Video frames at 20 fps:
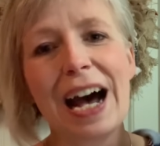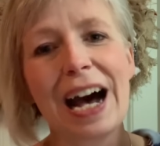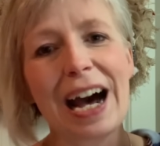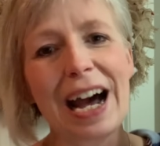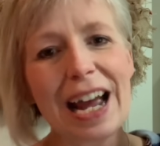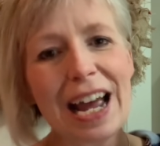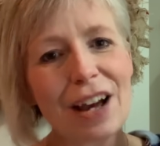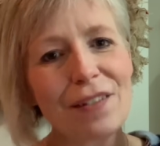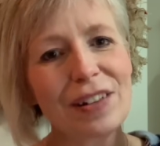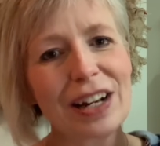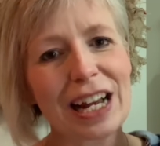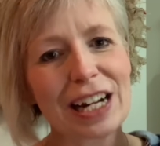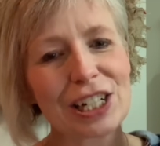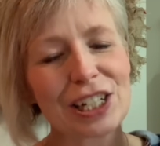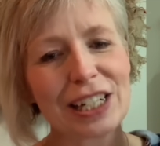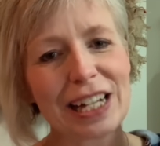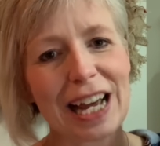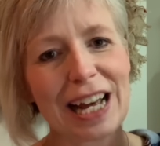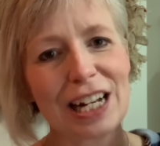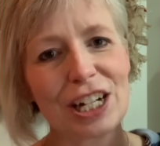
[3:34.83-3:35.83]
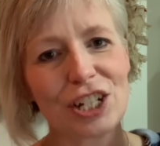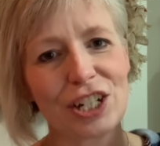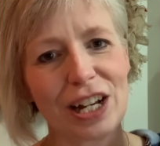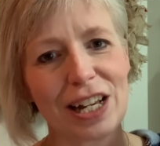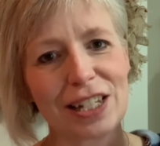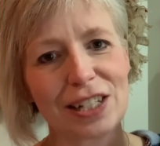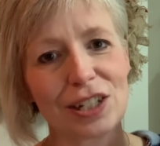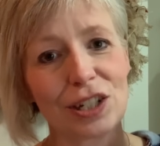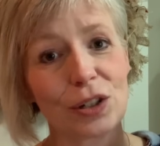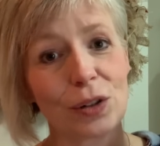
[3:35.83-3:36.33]
I haven't actually had a
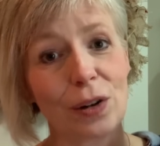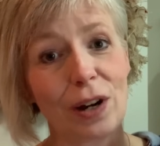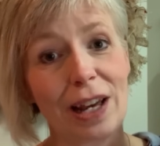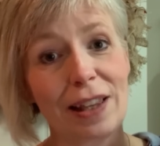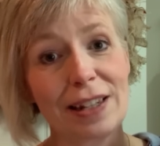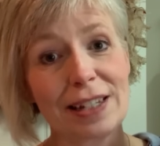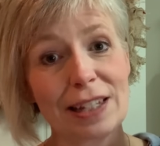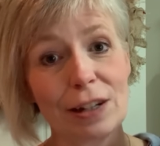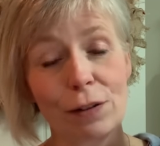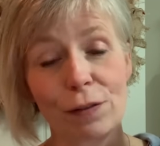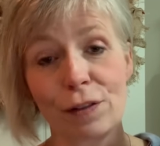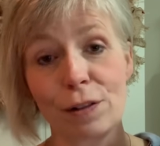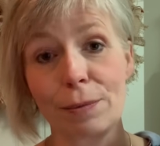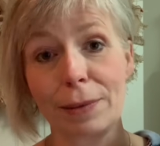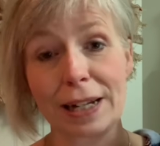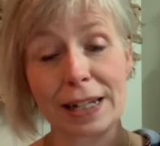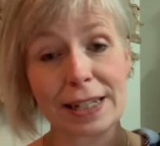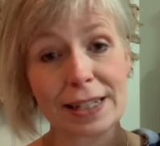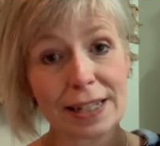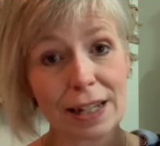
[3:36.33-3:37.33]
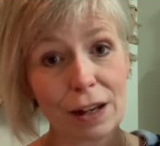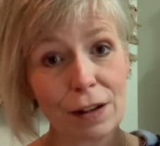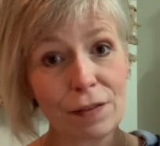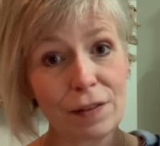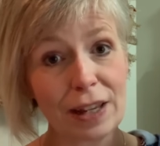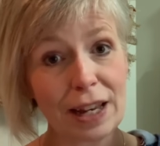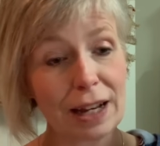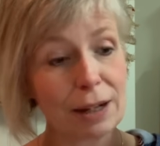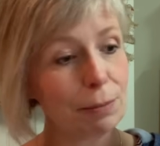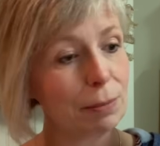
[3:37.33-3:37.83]
chance to try this out for myself
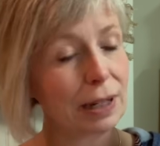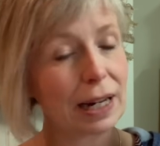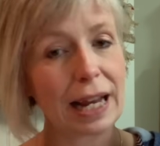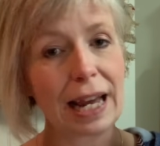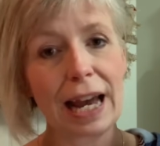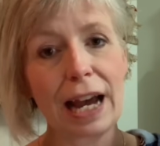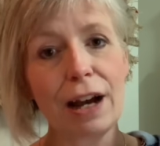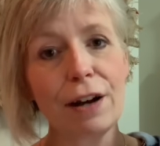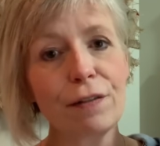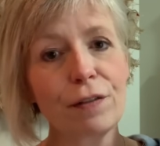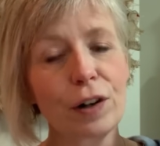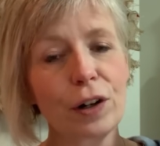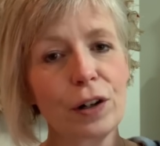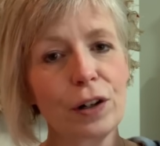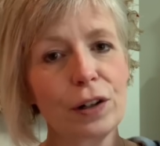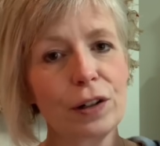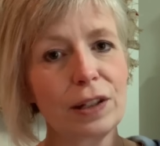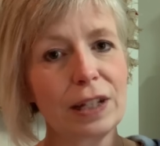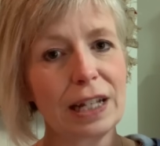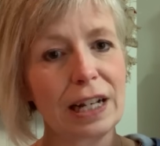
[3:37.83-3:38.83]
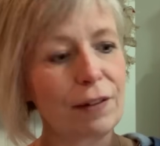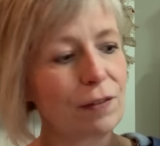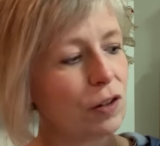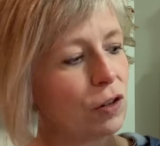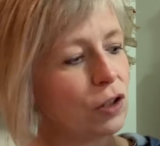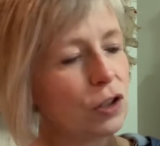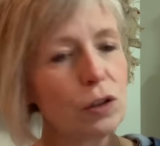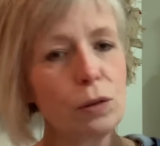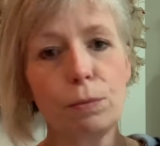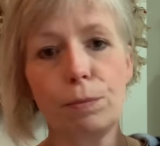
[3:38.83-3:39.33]
yet, but I have heard that if
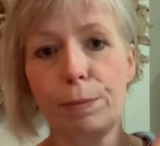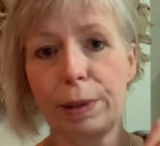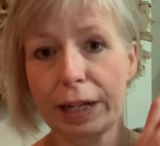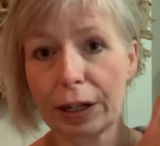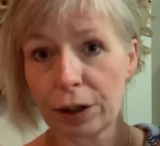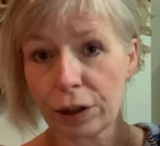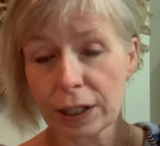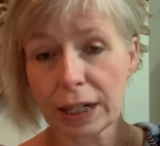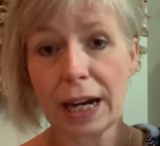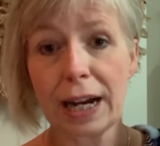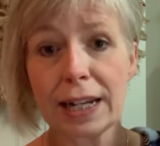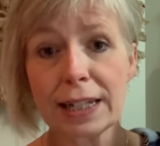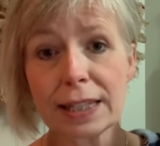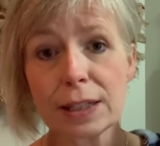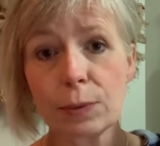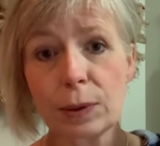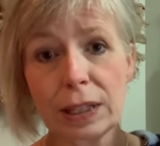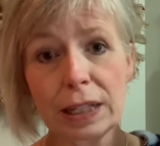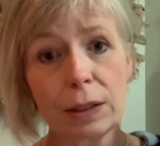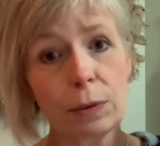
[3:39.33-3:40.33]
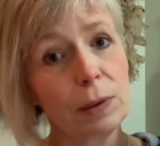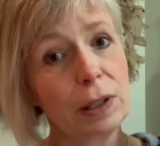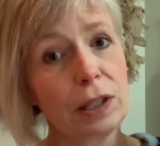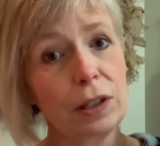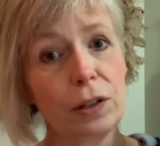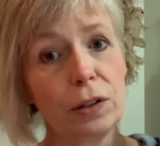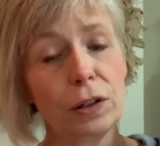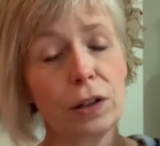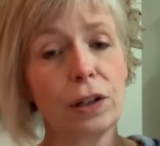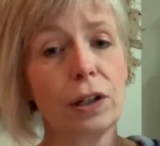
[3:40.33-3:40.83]
you do bigger cuts with it,
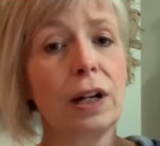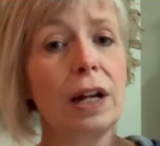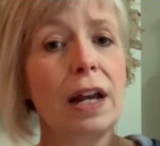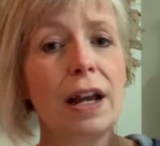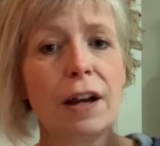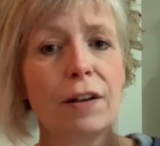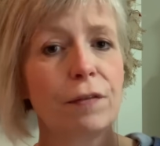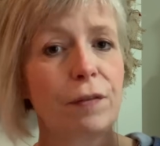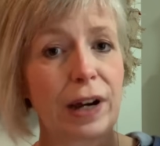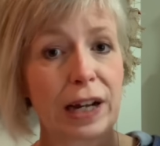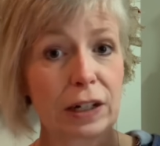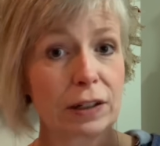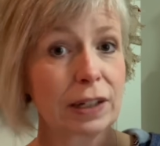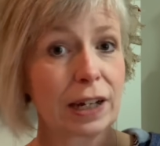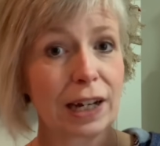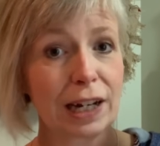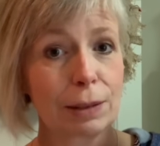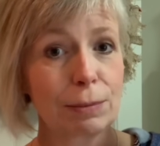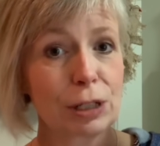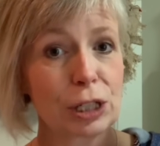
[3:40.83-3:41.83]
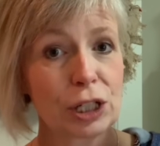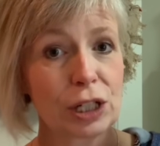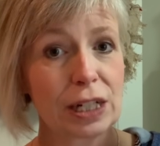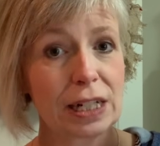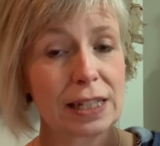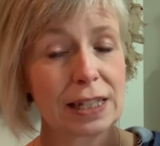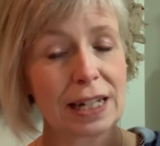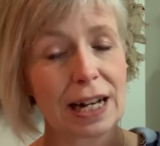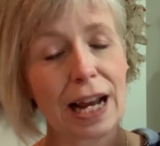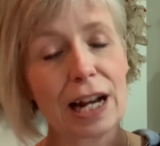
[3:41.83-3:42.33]
with your vinyl cutting
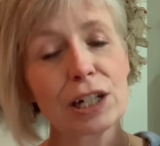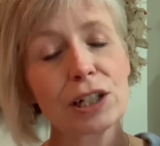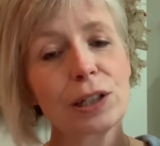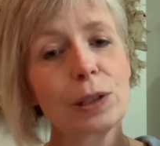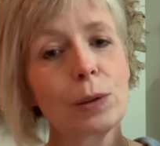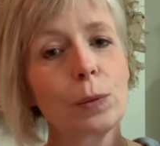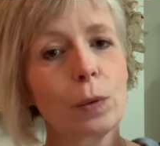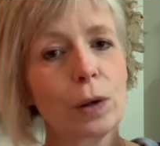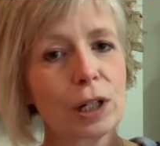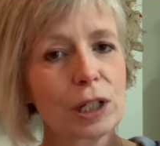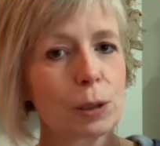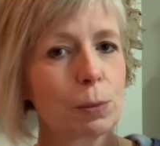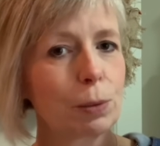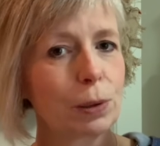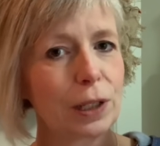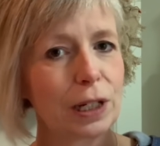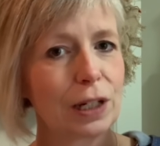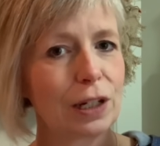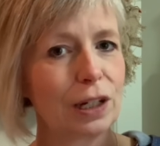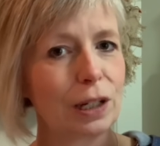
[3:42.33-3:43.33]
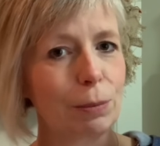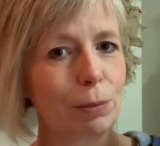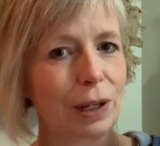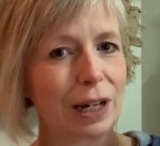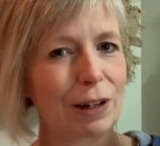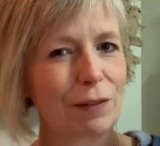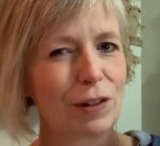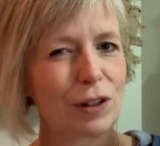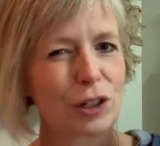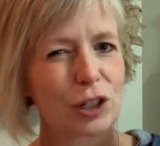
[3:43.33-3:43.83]
machines, it actually works pretty good. But
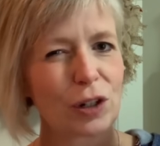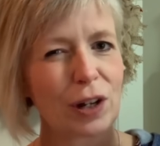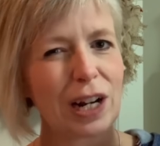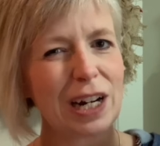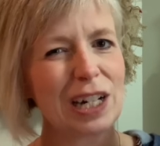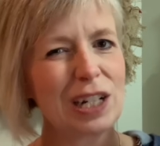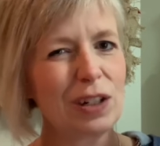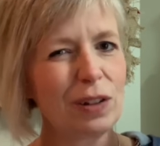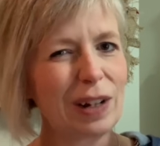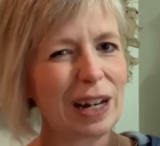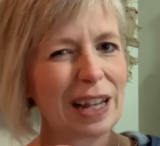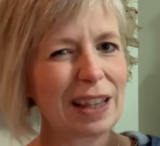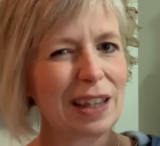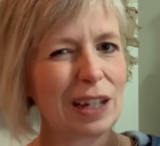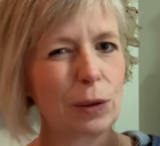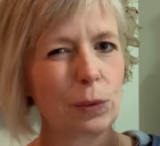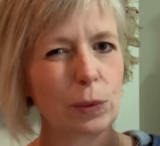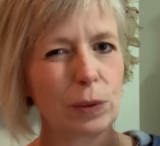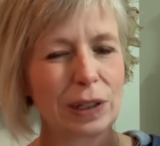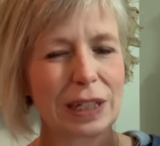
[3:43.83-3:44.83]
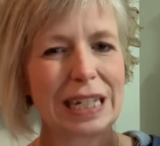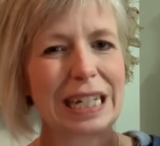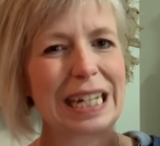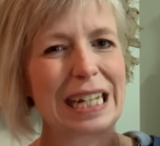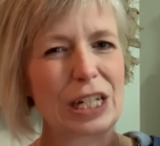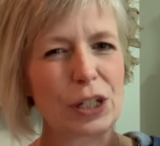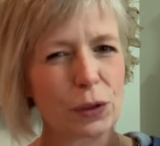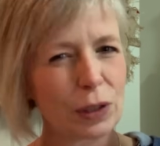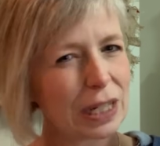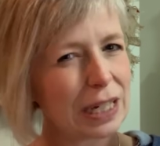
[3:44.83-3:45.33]
if you try to do anything really
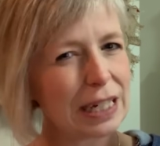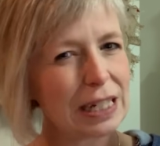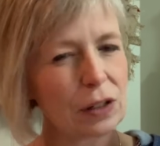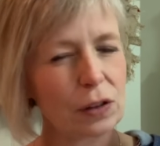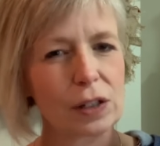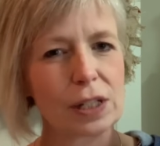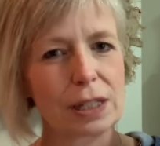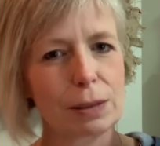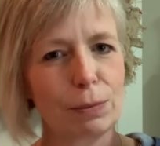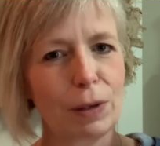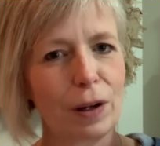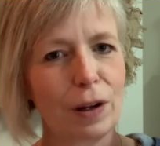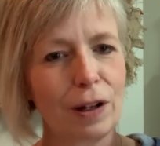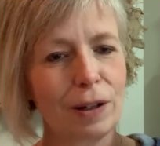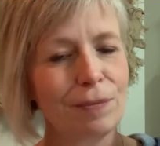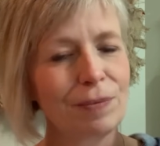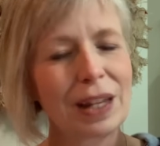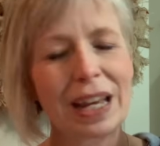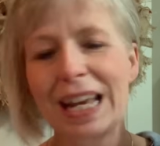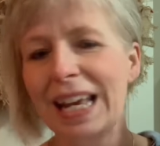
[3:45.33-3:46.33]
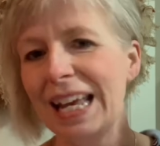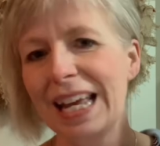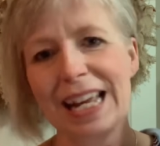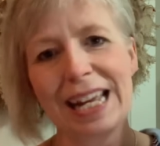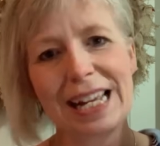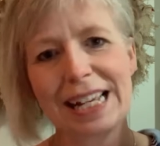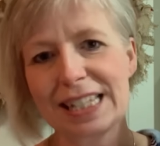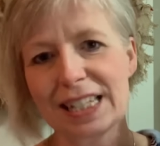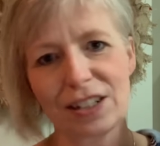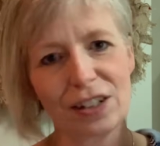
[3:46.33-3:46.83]
intricate or small,
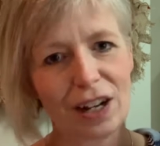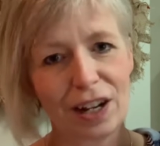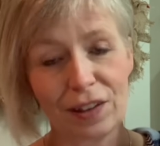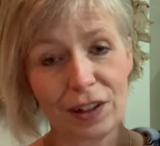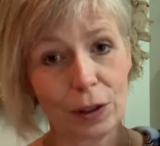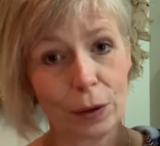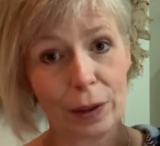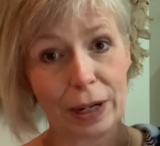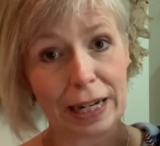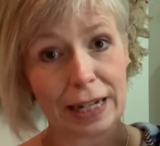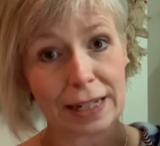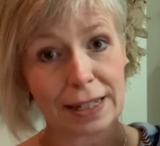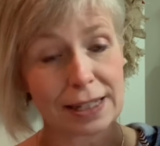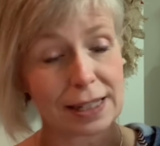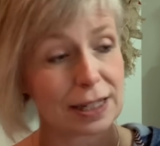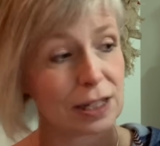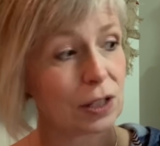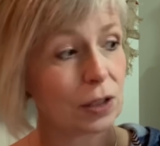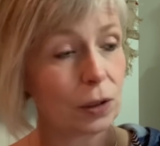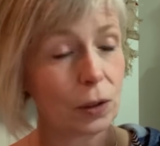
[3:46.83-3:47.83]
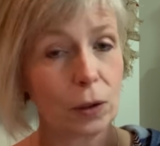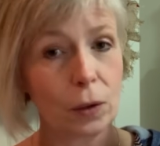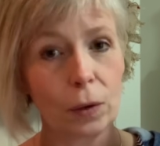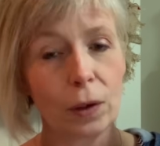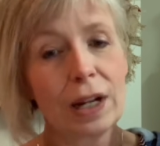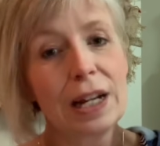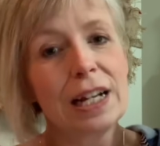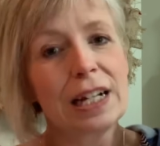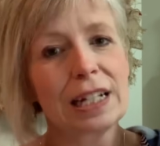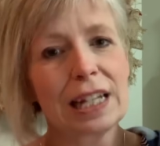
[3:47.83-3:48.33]
it's not the greatest. So
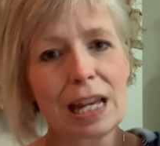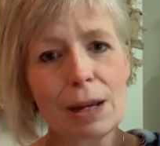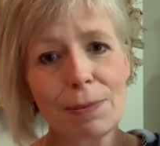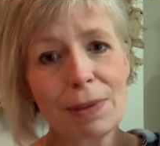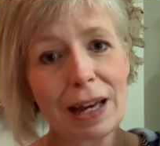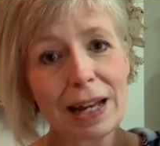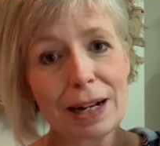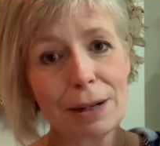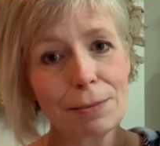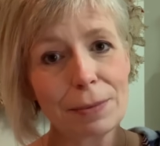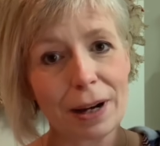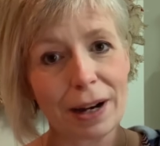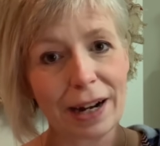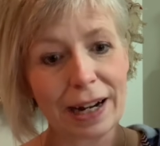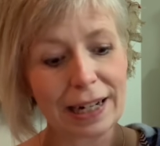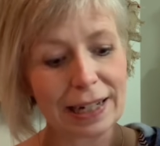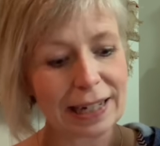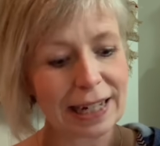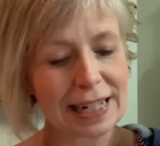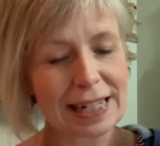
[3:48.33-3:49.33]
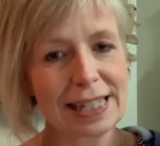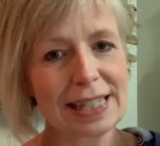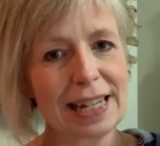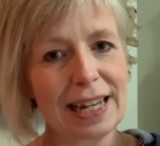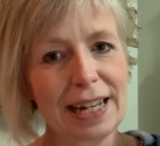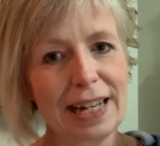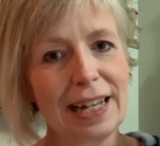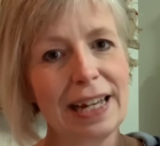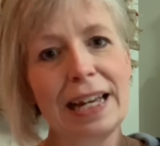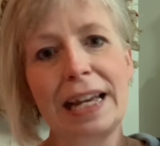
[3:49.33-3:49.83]
keep that in mind. Like I
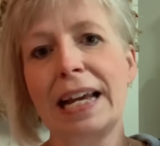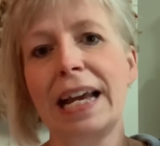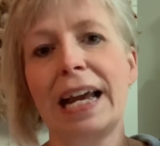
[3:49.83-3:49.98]
say,